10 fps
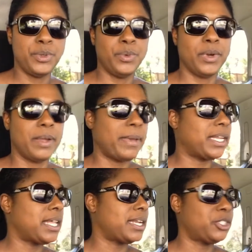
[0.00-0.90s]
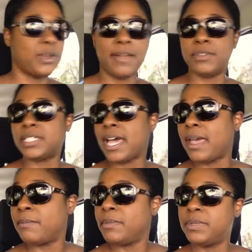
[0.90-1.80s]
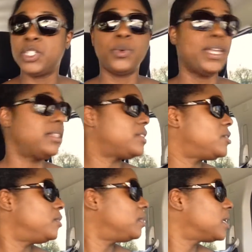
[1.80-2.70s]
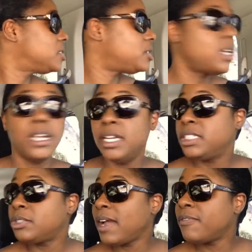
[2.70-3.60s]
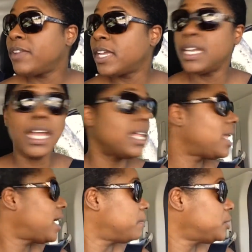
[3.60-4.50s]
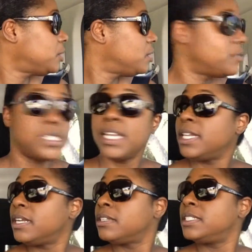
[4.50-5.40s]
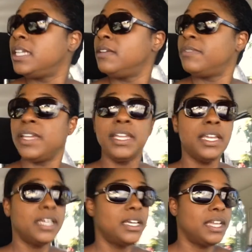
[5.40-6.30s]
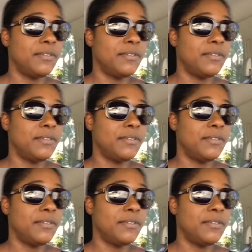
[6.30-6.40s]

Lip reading: worry about a lot of travel time between the two, because traffic in LA, I'm sure you've seen it on TV.